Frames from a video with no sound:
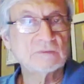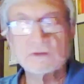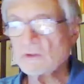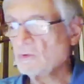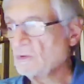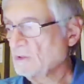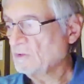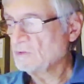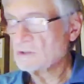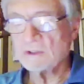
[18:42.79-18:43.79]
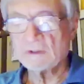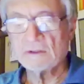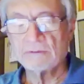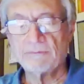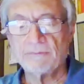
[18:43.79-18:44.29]
So you can consult
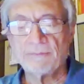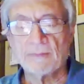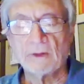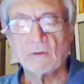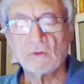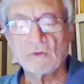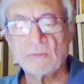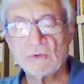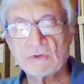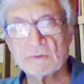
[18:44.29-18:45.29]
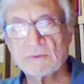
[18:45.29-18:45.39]
all your books,